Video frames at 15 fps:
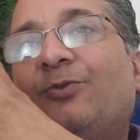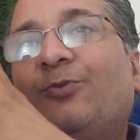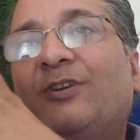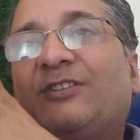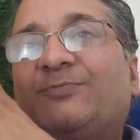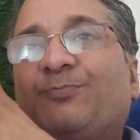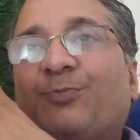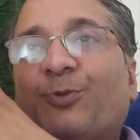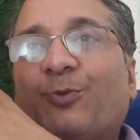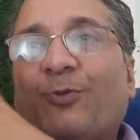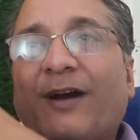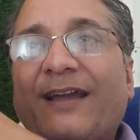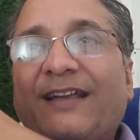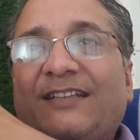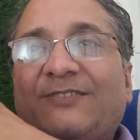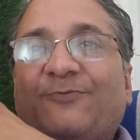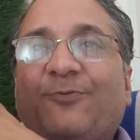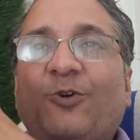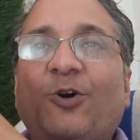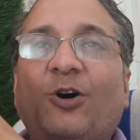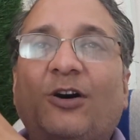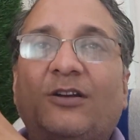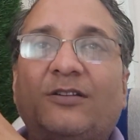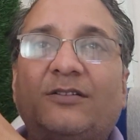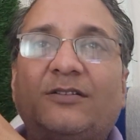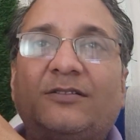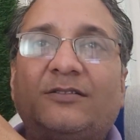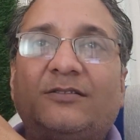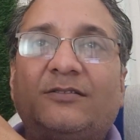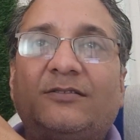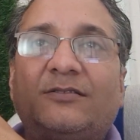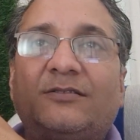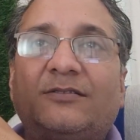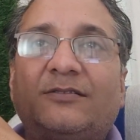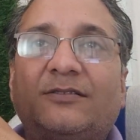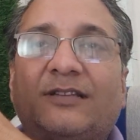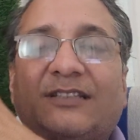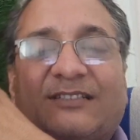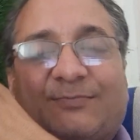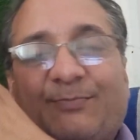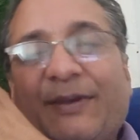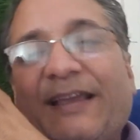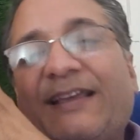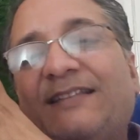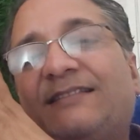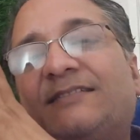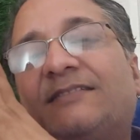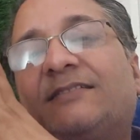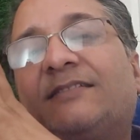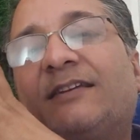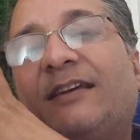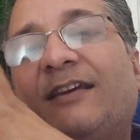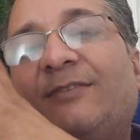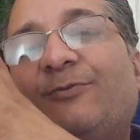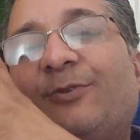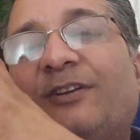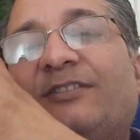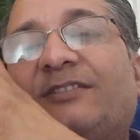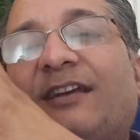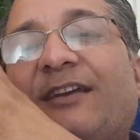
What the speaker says: which provides for the space in which